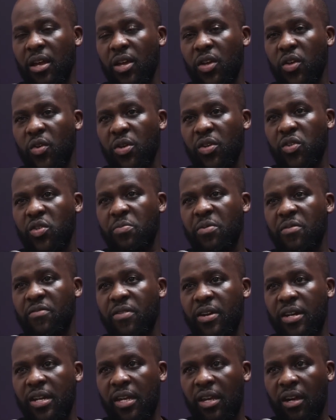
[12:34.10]
you need to be
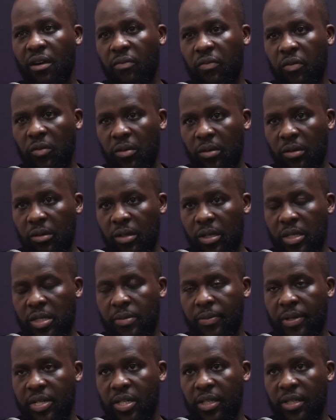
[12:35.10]
very careful,
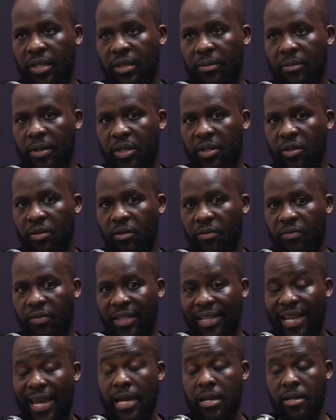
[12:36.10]
especially in the medical
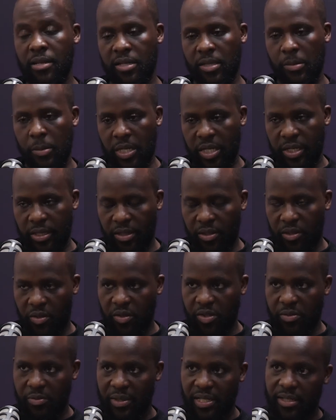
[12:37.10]
field and especially in
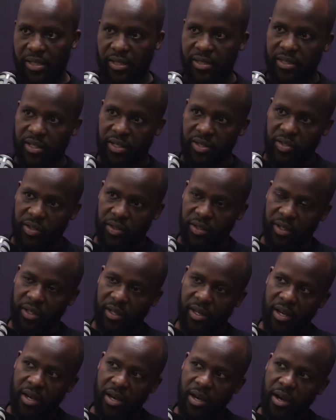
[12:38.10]
cosmetic surgery,
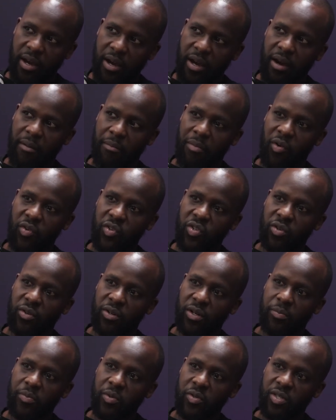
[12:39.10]
about your
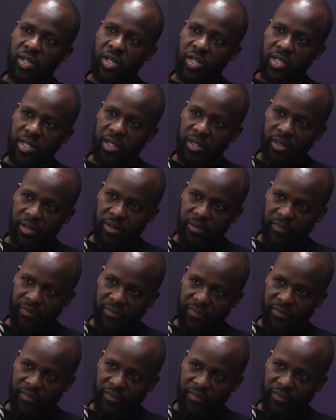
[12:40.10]
reputation